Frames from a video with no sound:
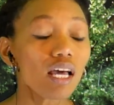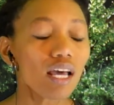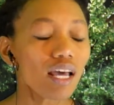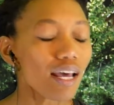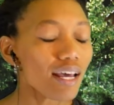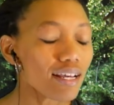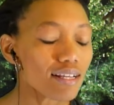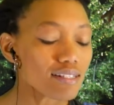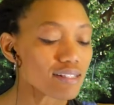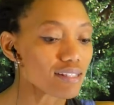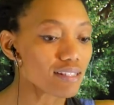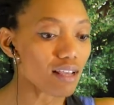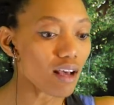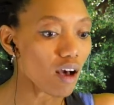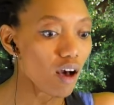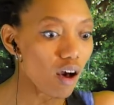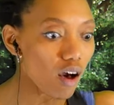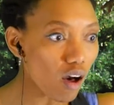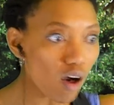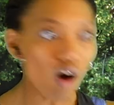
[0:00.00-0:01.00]
has
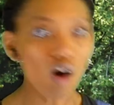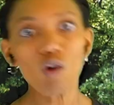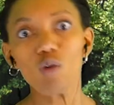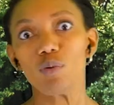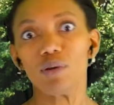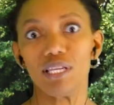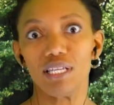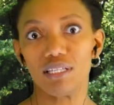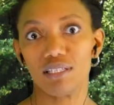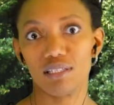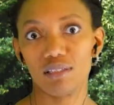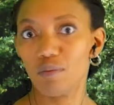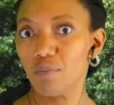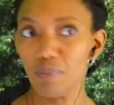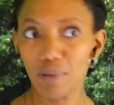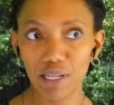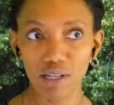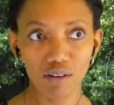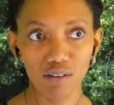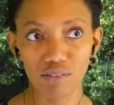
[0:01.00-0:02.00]
always
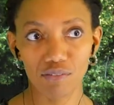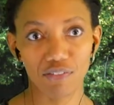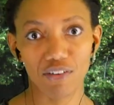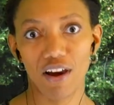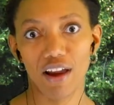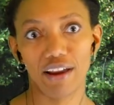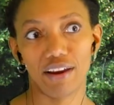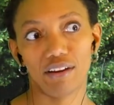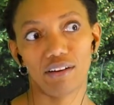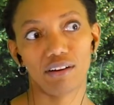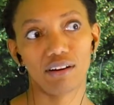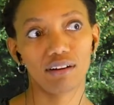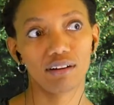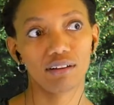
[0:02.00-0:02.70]
been on fire.